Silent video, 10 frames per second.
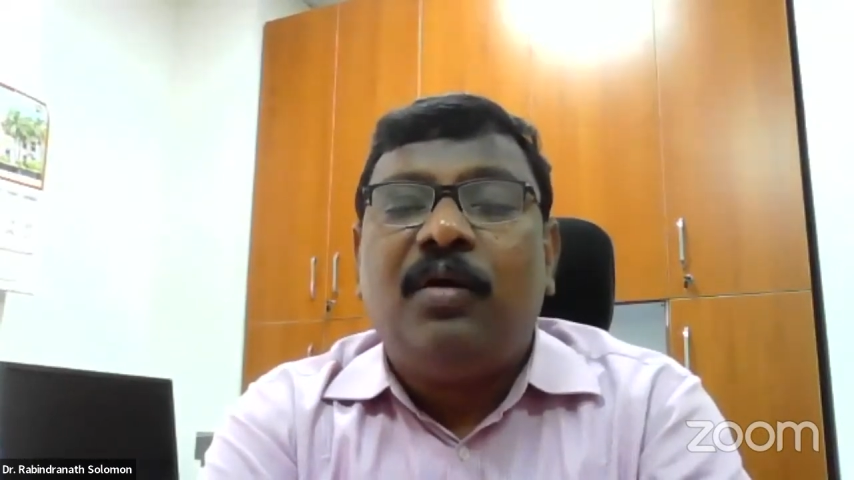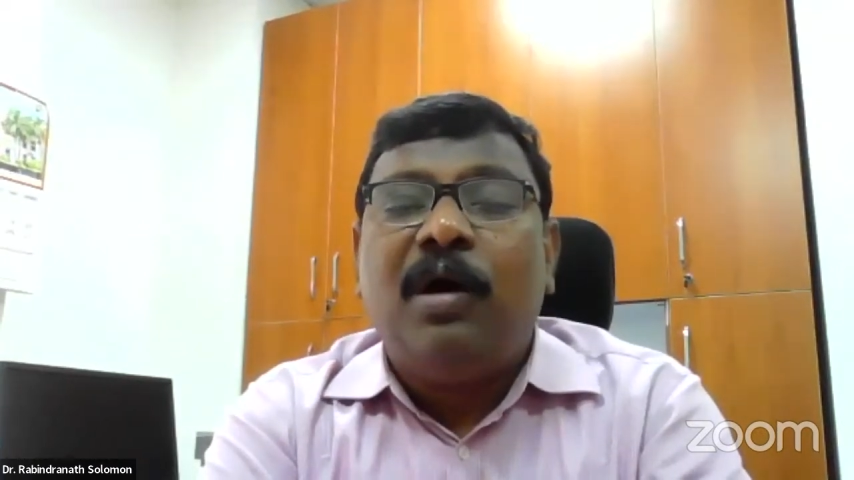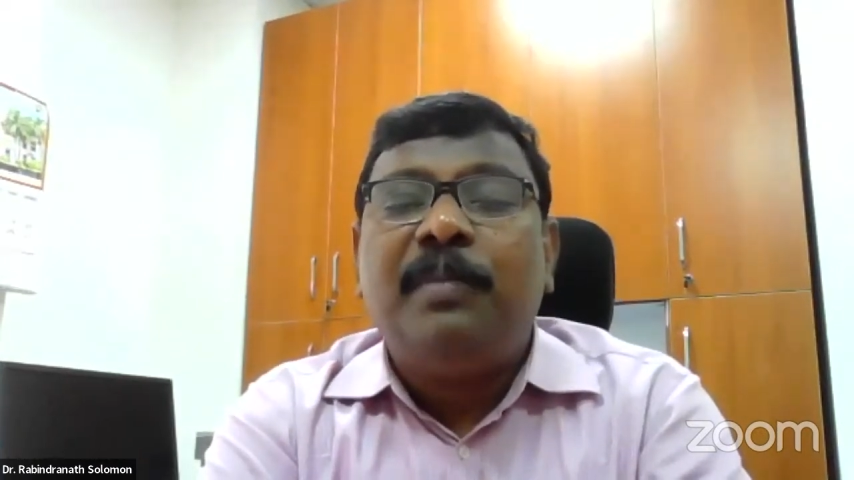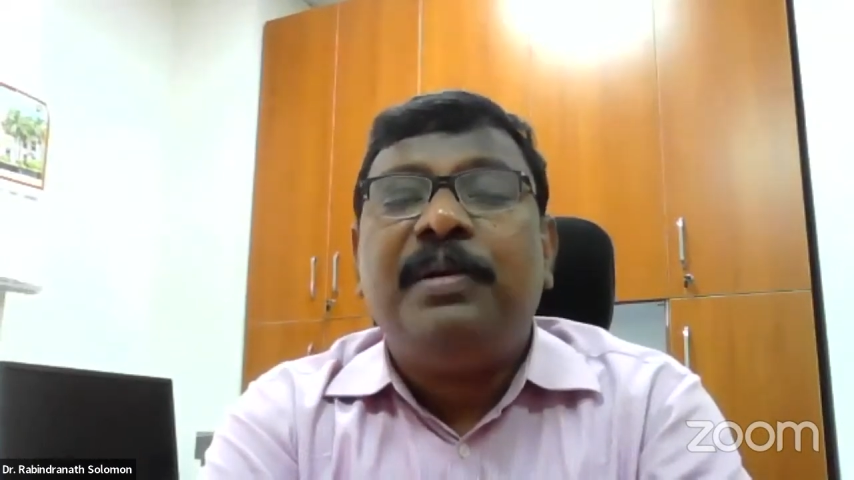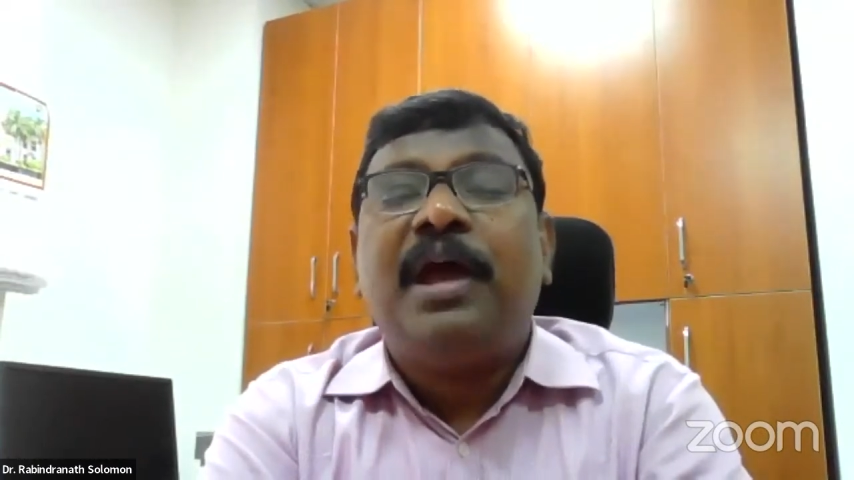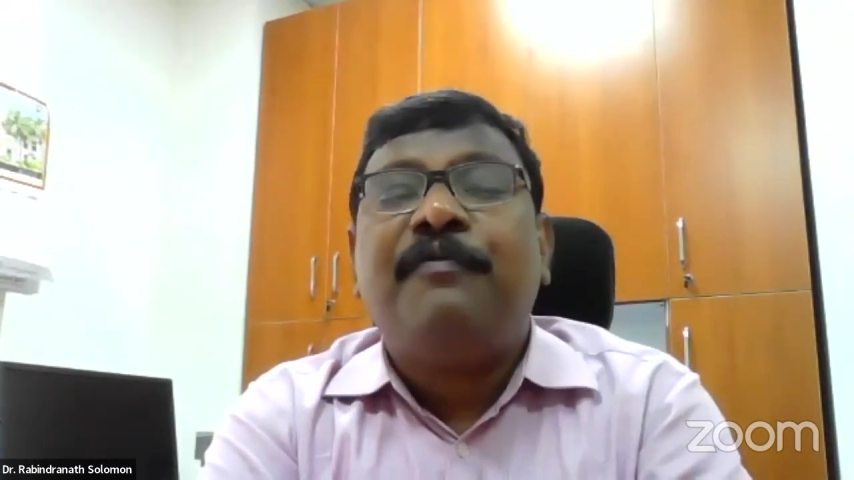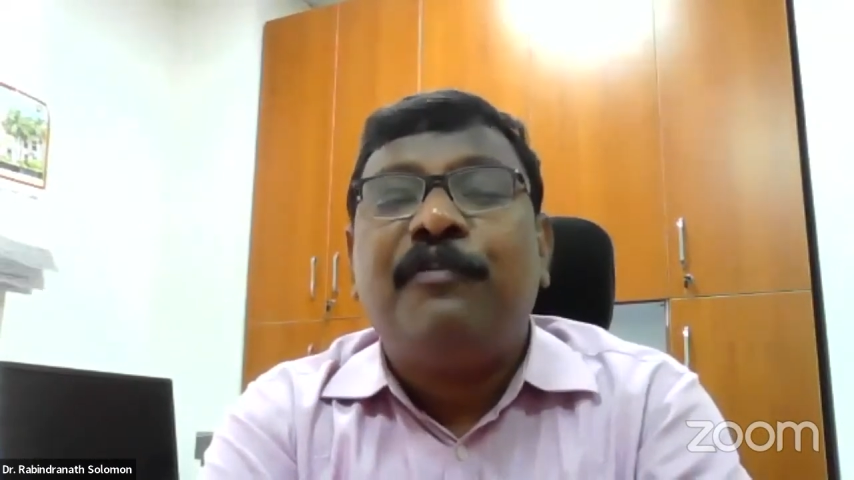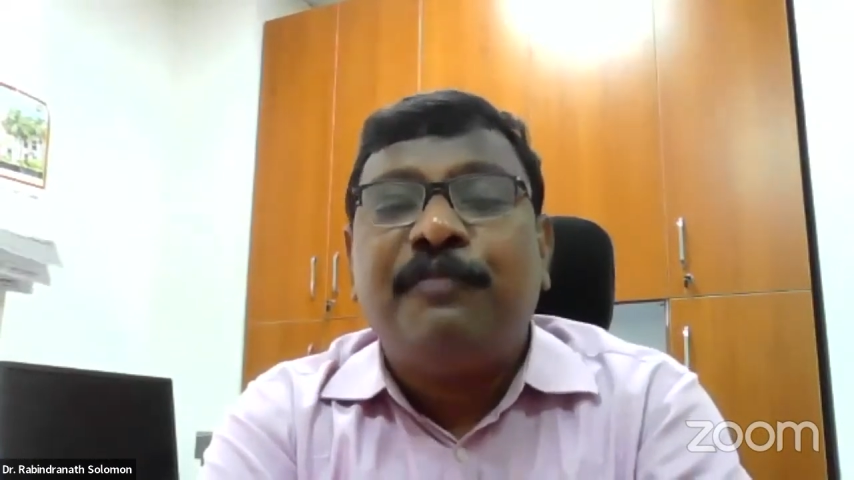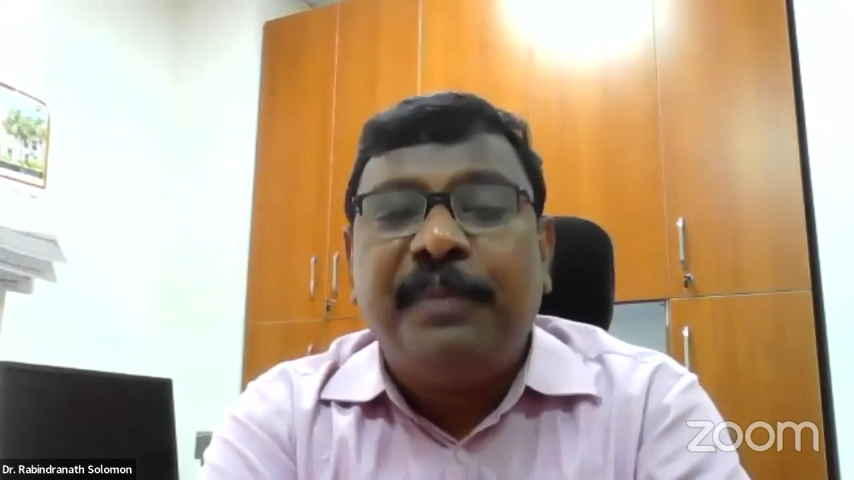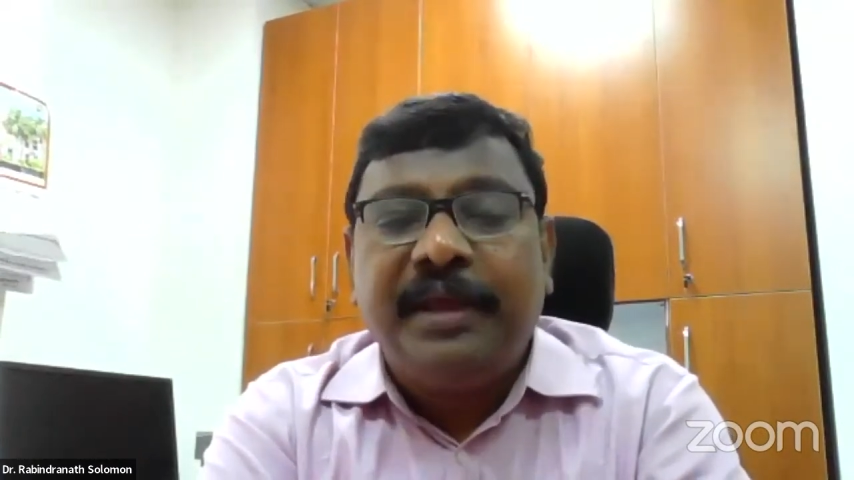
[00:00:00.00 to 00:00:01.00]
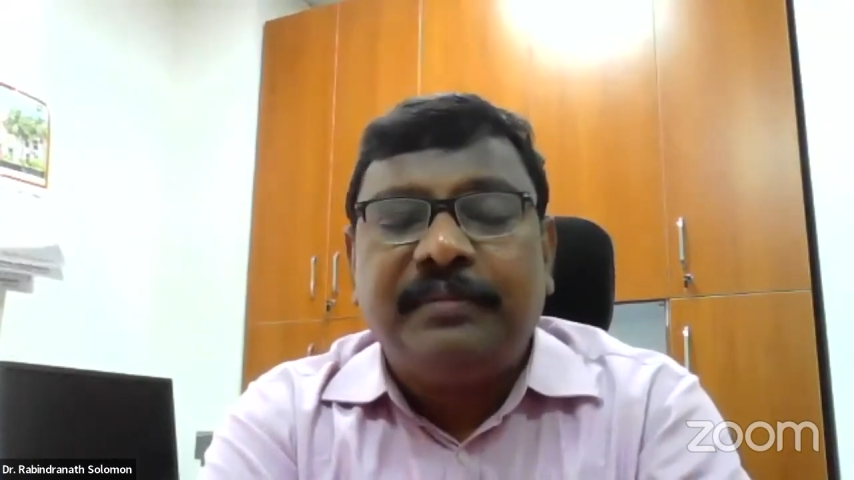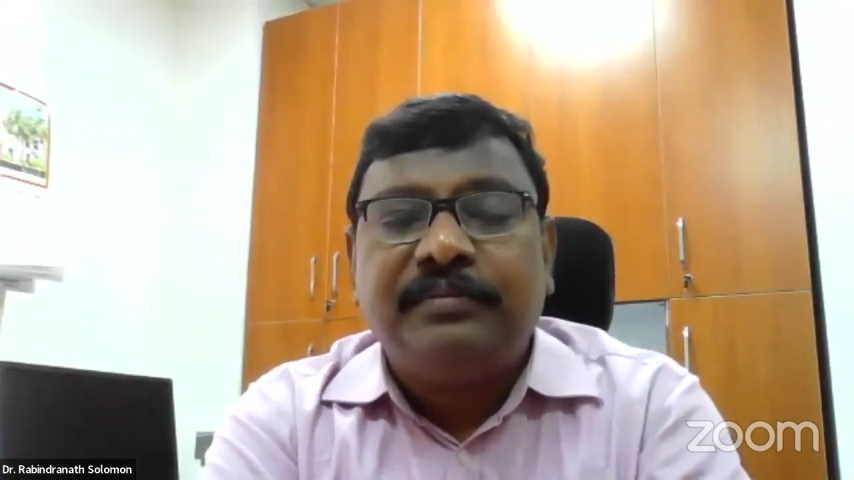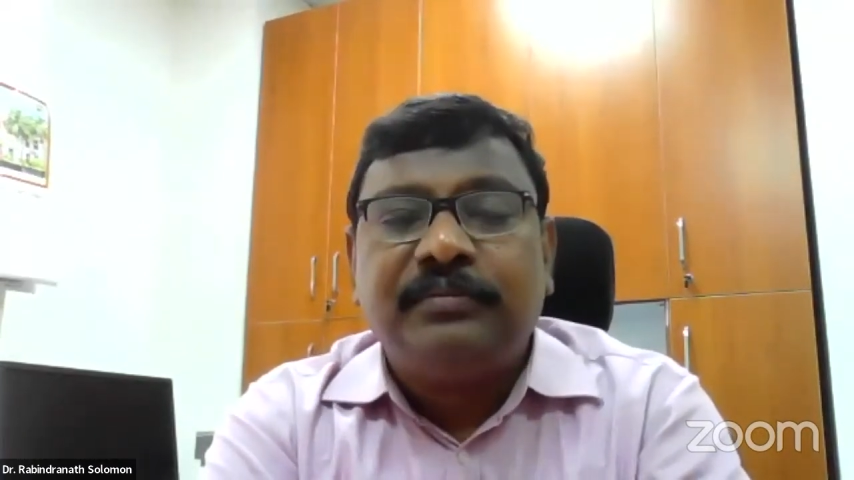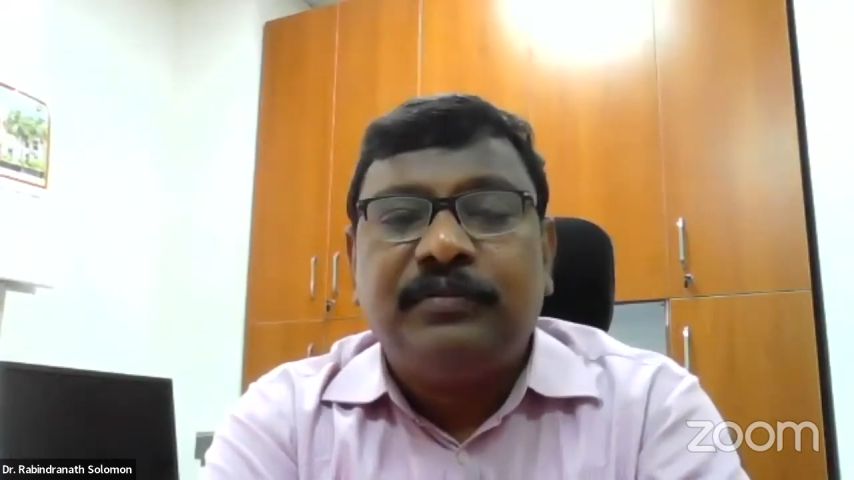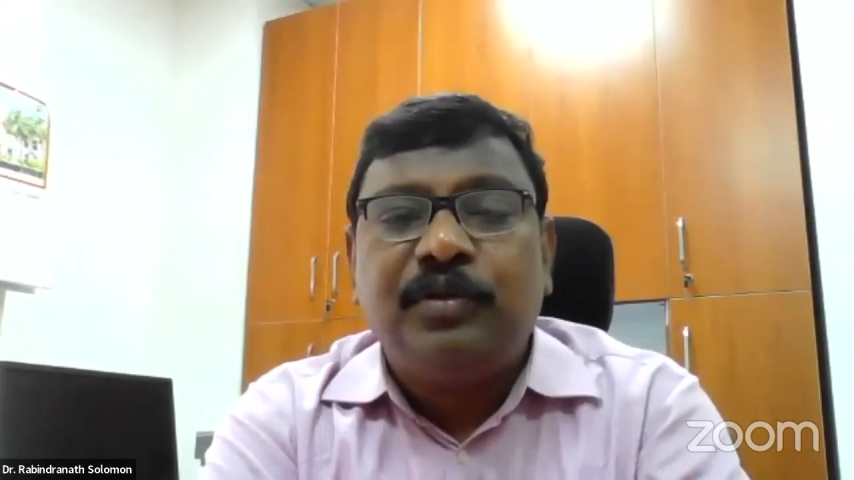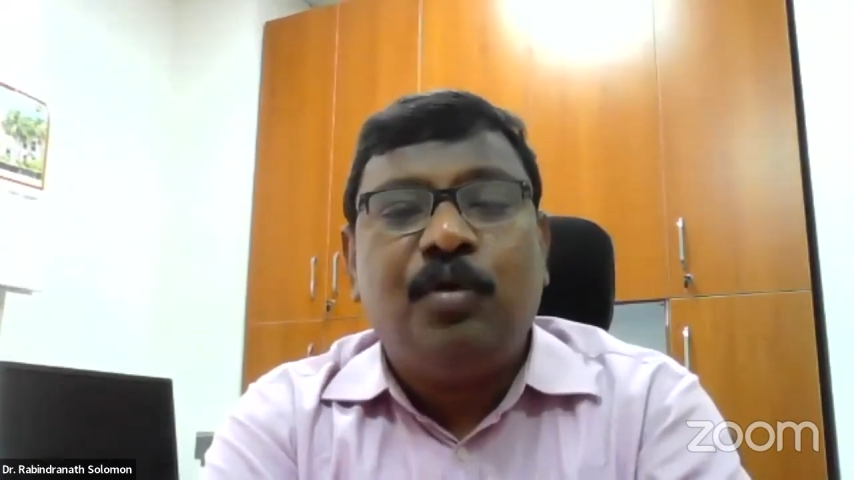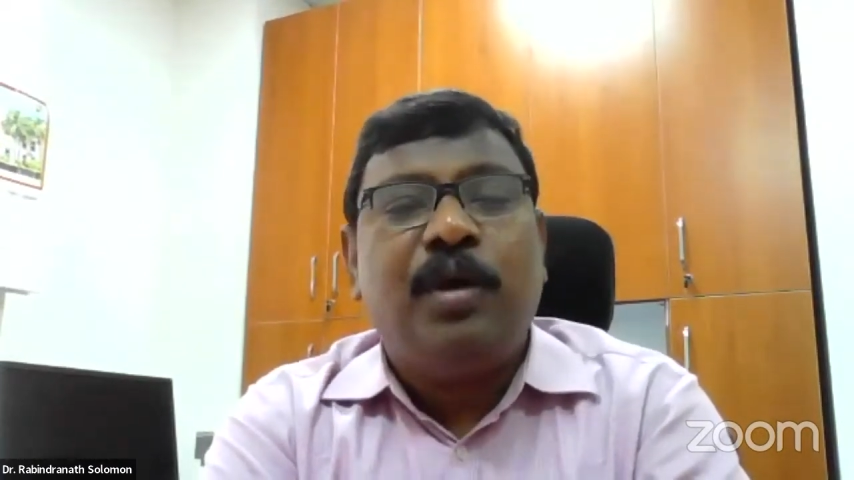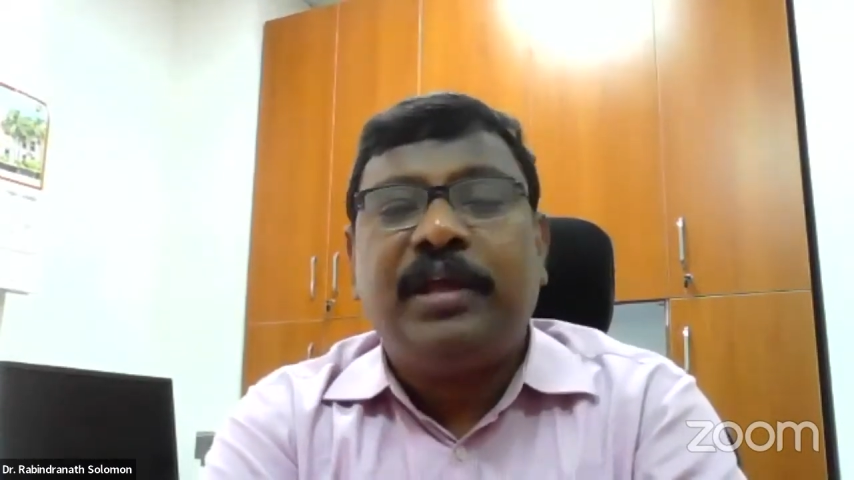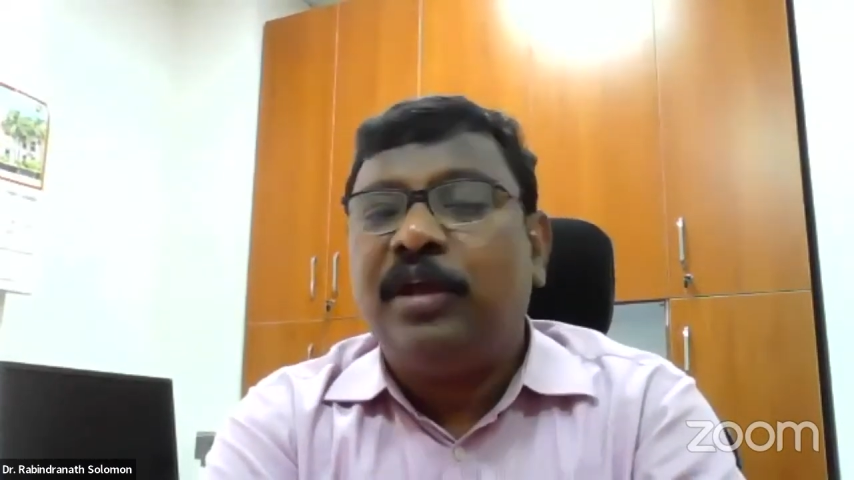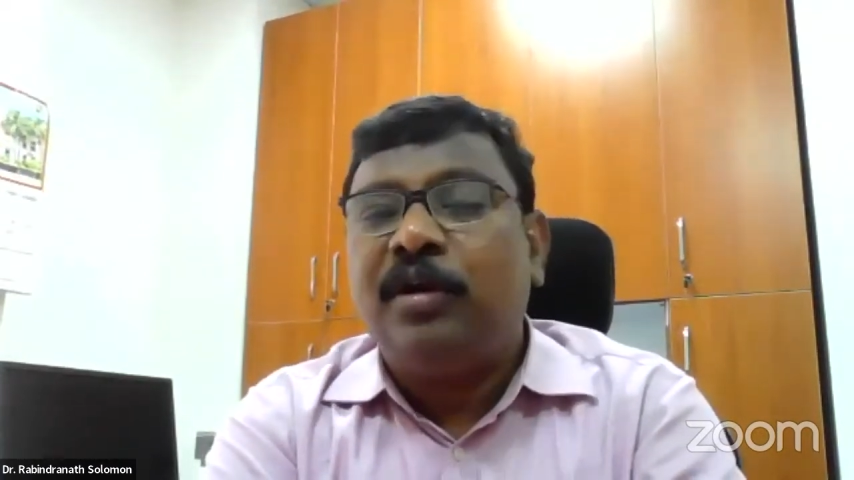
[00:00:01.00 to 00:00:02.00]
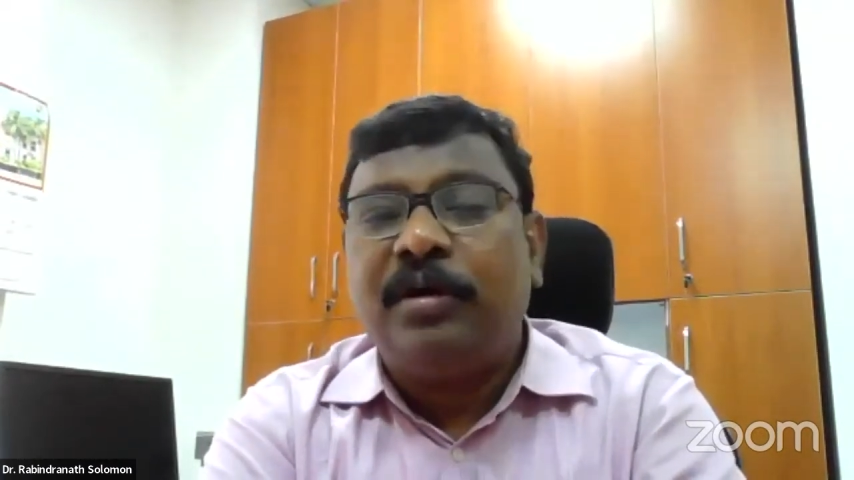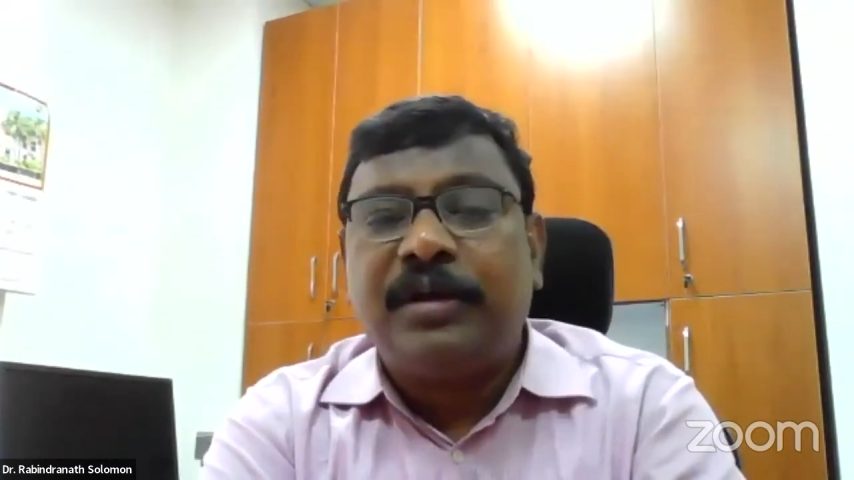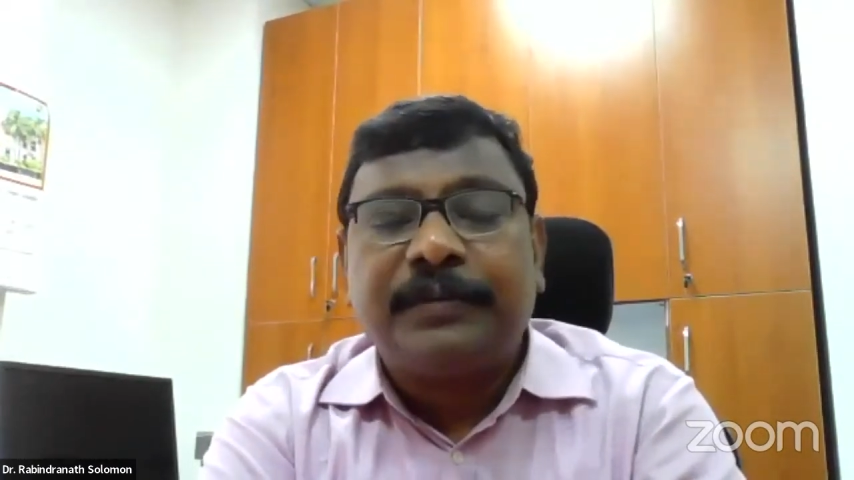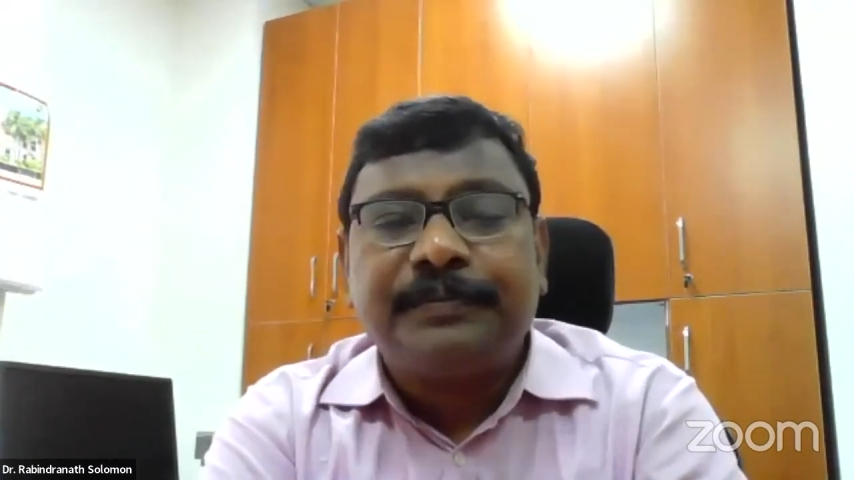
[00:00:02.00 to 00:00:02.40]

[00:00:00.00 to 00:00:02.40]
on behalf of me. No, I cannot.